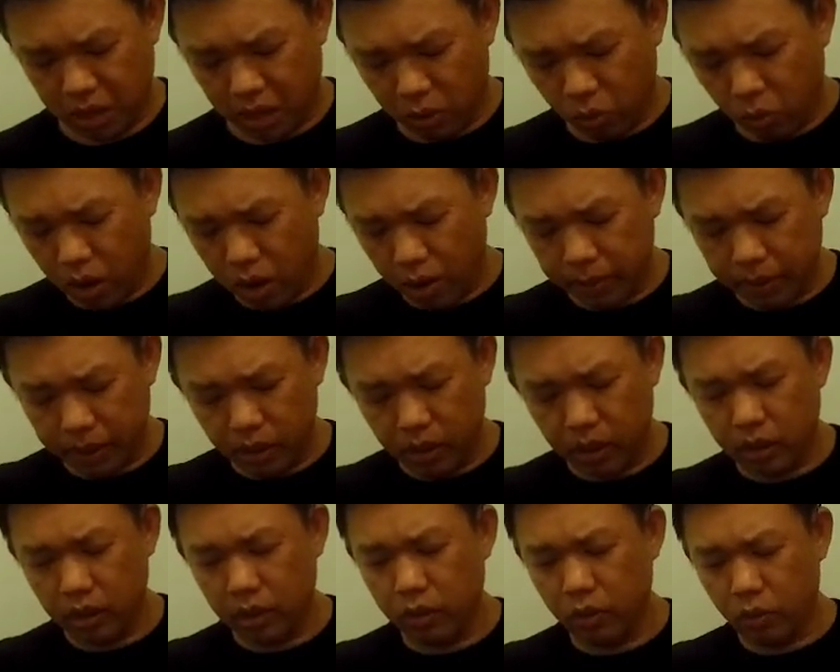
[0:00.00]
what I'll
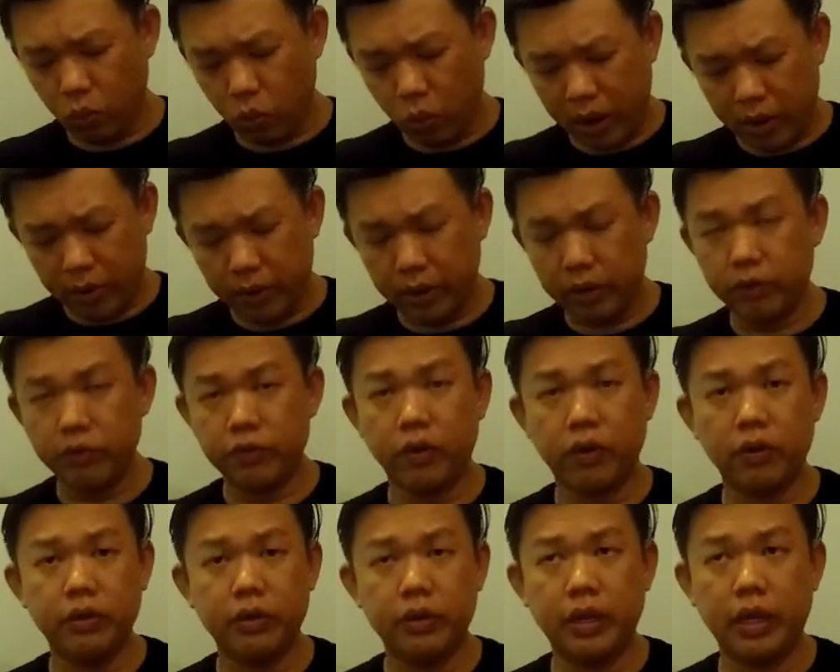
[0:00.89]
be wearing
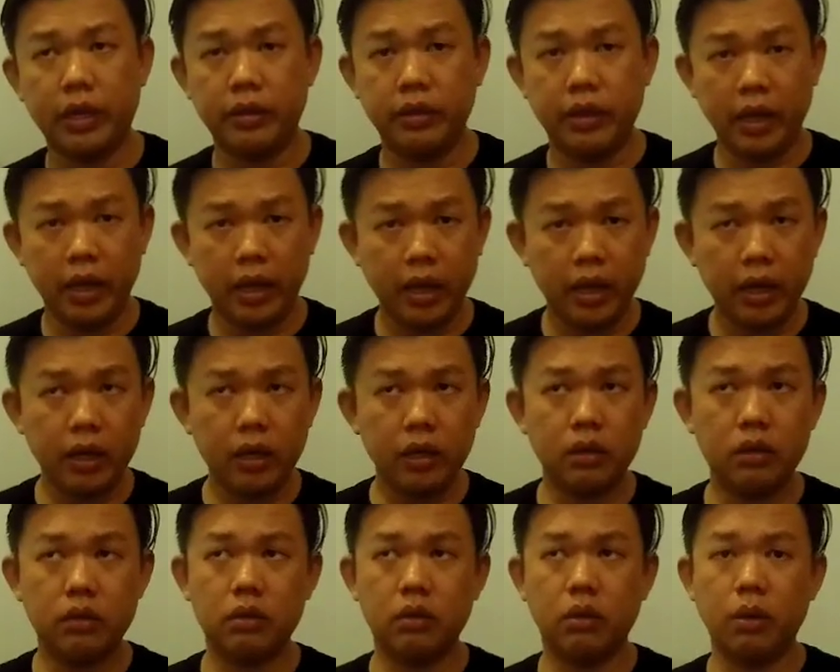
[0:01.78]
on the day,
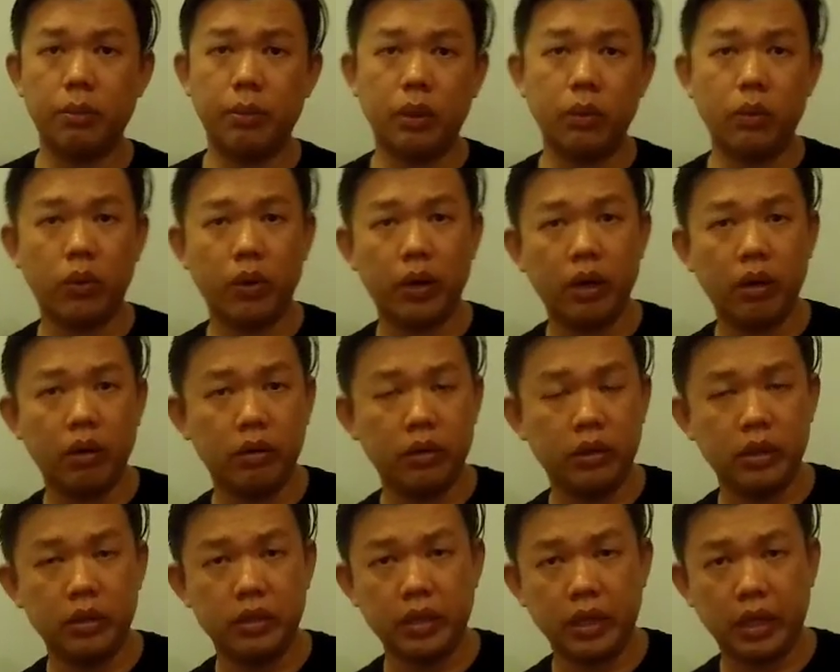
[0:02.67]
or I'll be wearing on
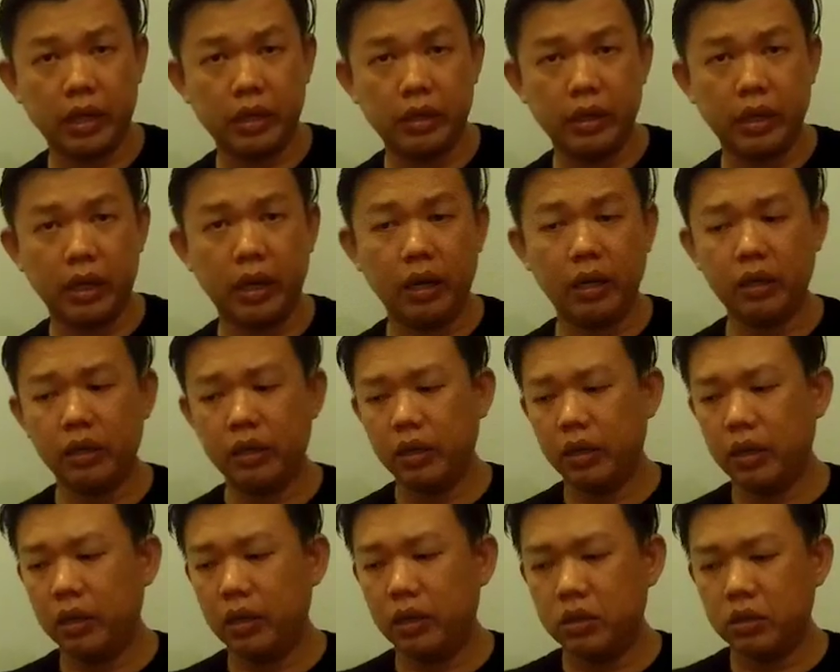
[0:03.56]
the second day.
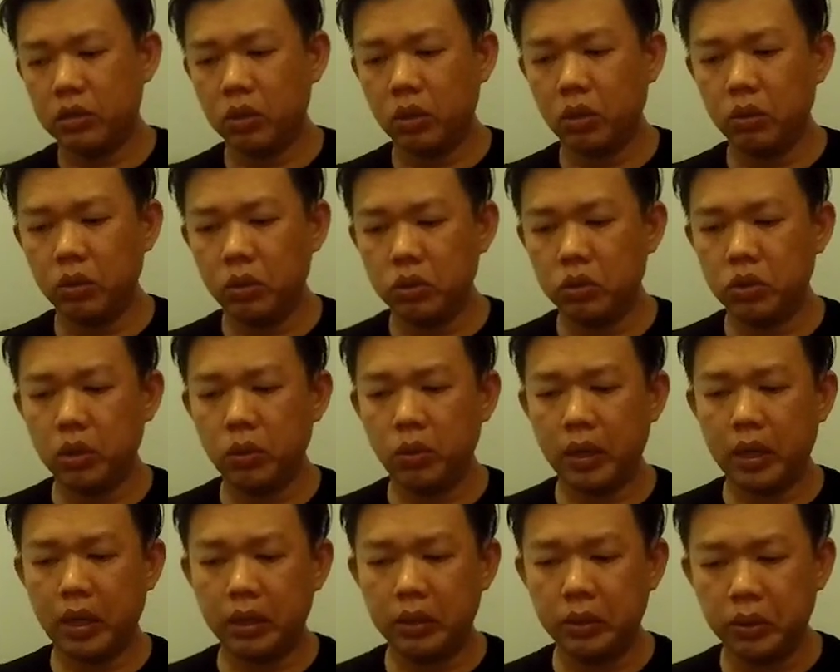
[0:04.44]
So usually
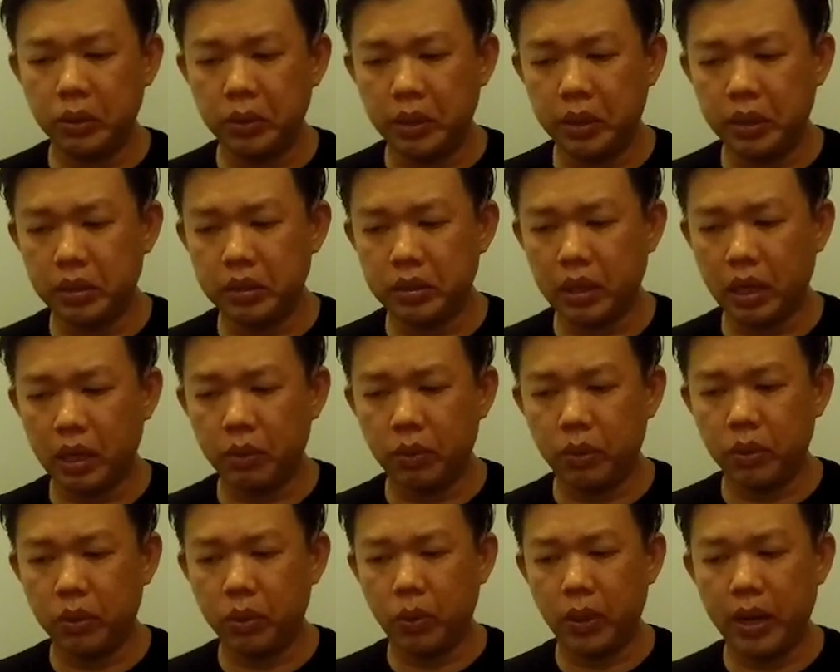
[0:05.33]
what I do is I
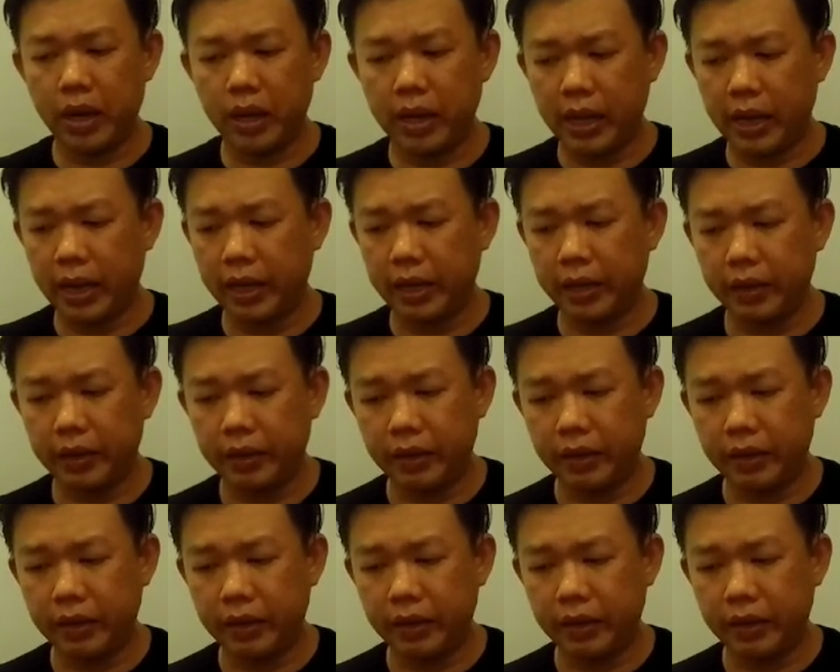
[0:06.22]
will wear like